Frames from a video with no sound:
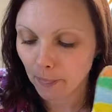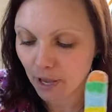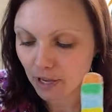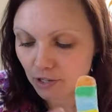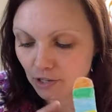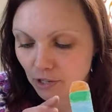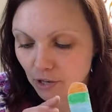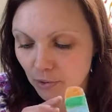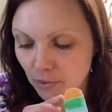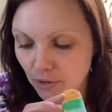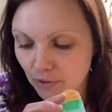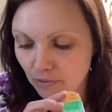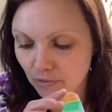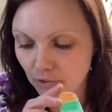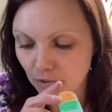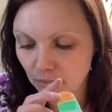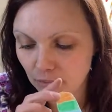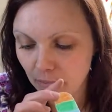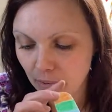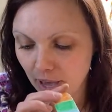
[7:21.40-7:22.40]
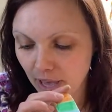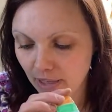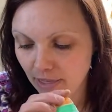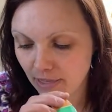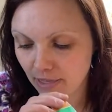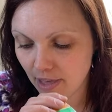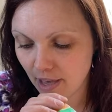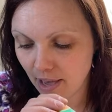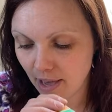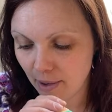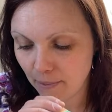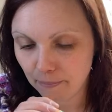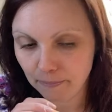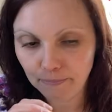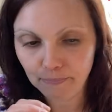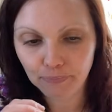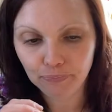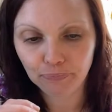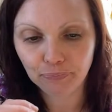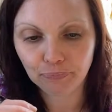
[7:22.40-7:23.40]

So if you bend them